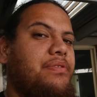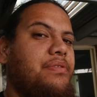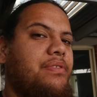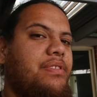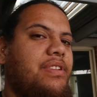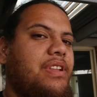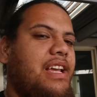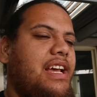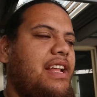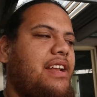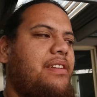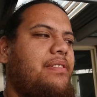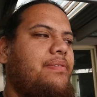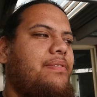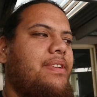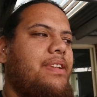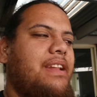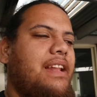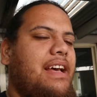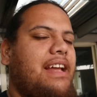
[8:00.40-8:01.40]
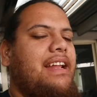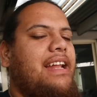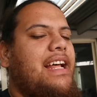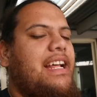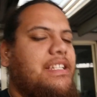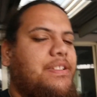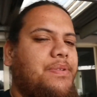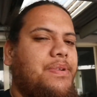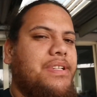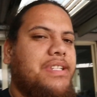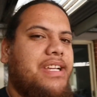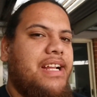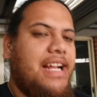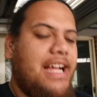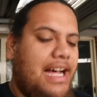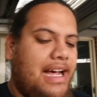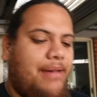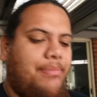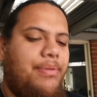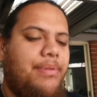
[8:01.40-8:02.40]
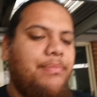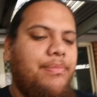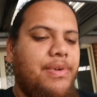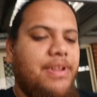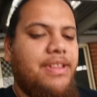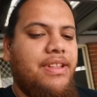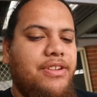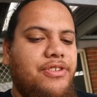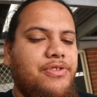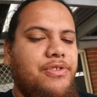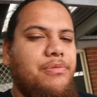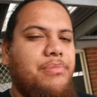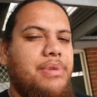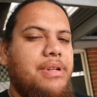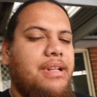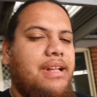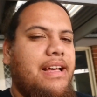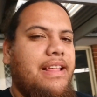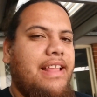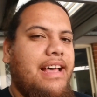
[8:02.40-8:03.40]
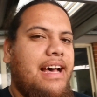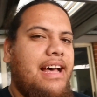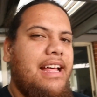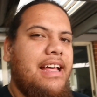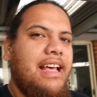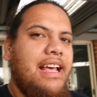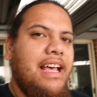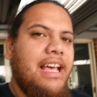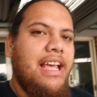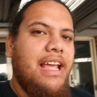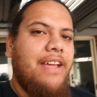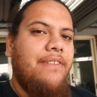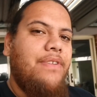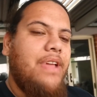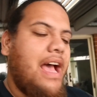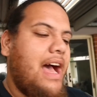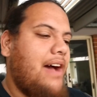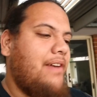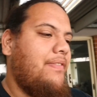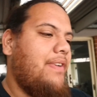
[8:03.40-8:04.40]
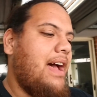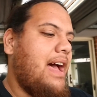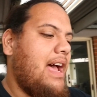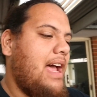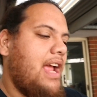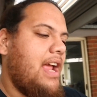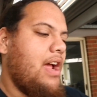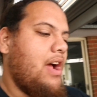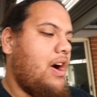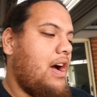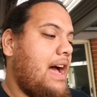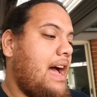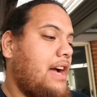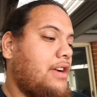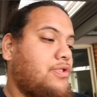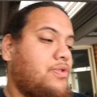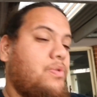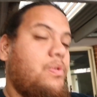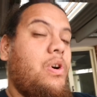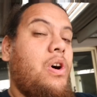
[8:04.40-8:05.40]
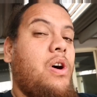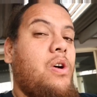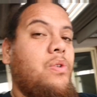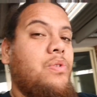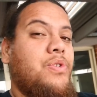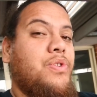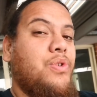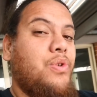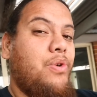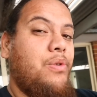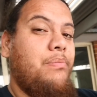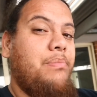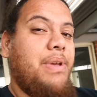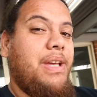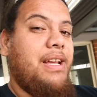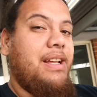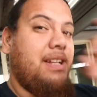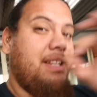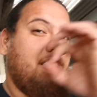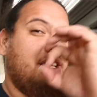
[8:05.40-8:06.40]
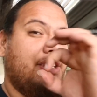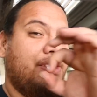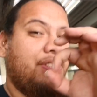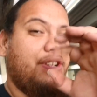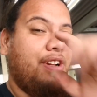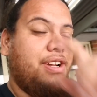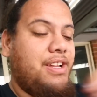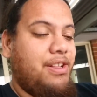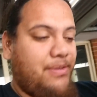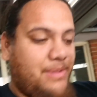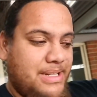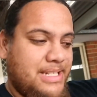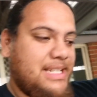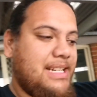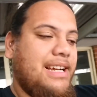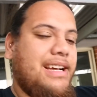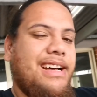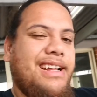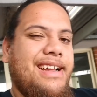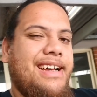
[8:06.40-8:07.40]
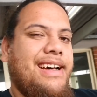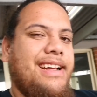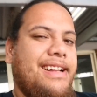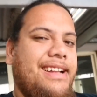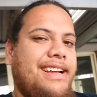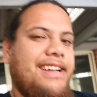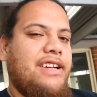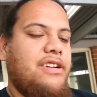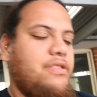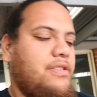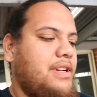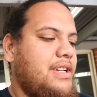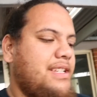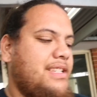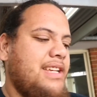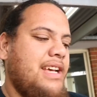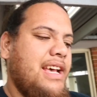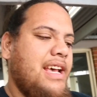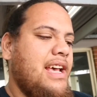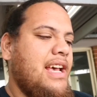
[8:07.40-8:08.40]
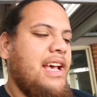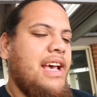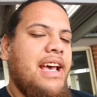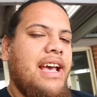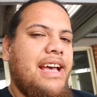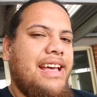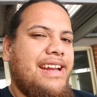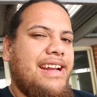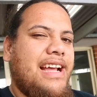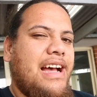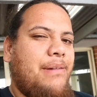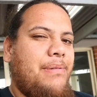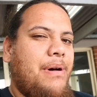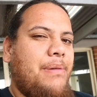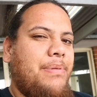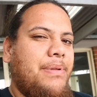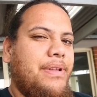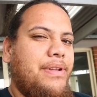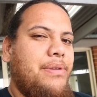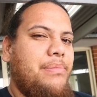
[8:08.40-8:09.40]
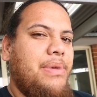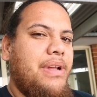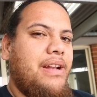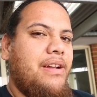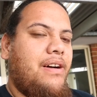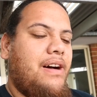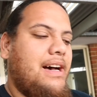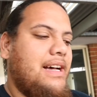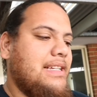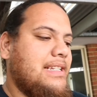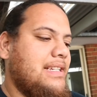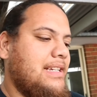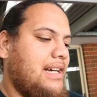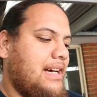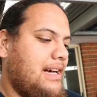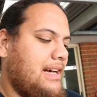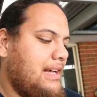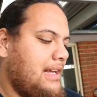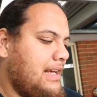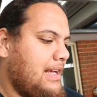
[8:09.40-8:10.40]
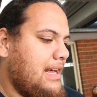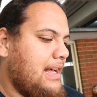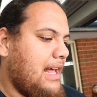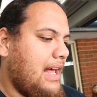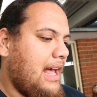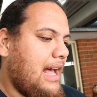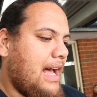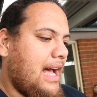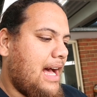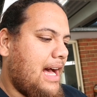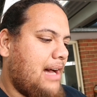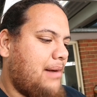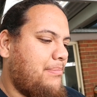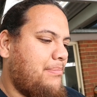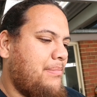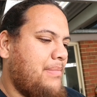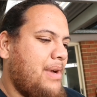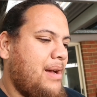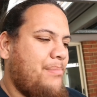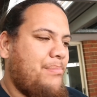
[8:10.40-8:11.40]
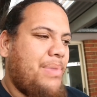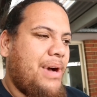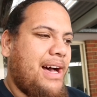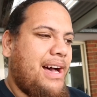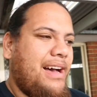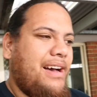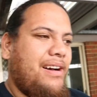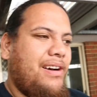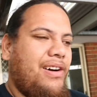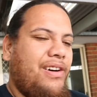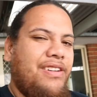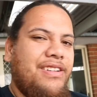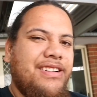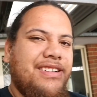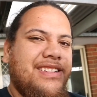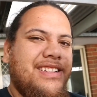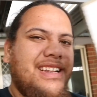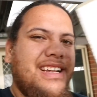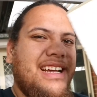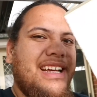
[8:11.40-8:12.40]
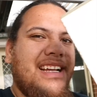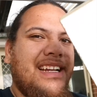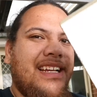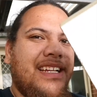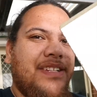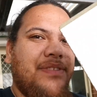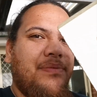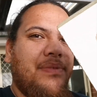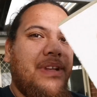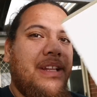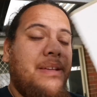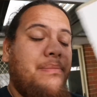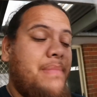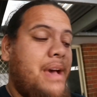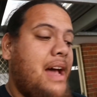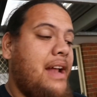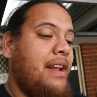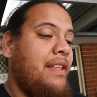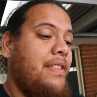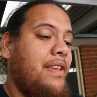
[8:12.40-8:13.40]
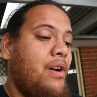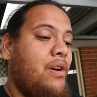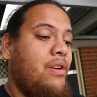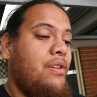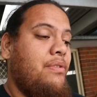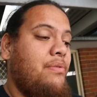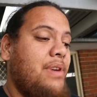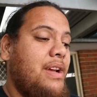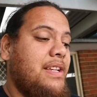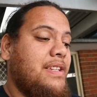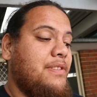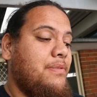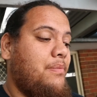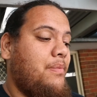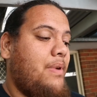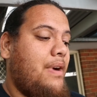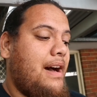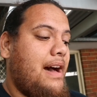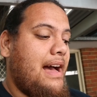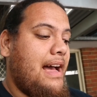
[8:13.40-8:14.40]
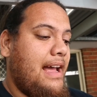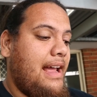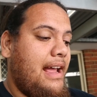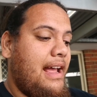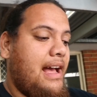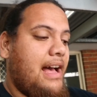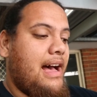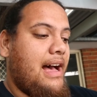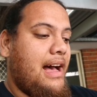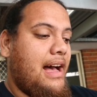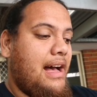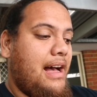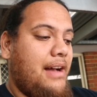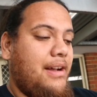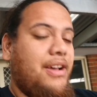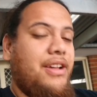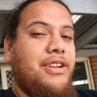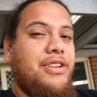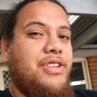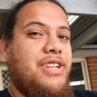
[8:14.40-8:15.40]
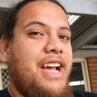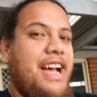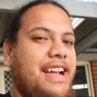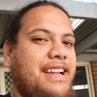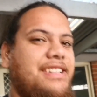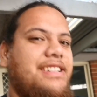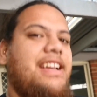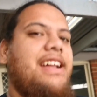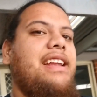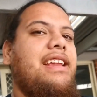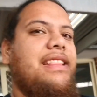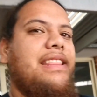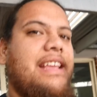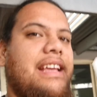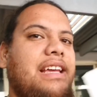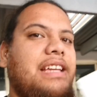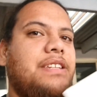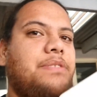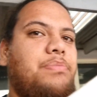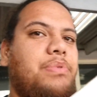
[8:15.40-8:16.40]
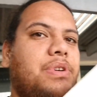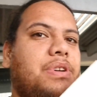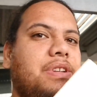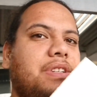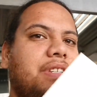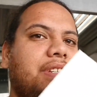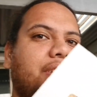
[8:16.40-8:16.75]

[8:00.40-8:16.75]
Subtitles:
through the end of it, and that's what's going to happen with a drill bit like that. If you have a actual hole saw bit, the circular ones that cut out like cookies, it'll come up a little bit nicer, but honestly it doesn't really matter. The only reason why I'm going to change anything is because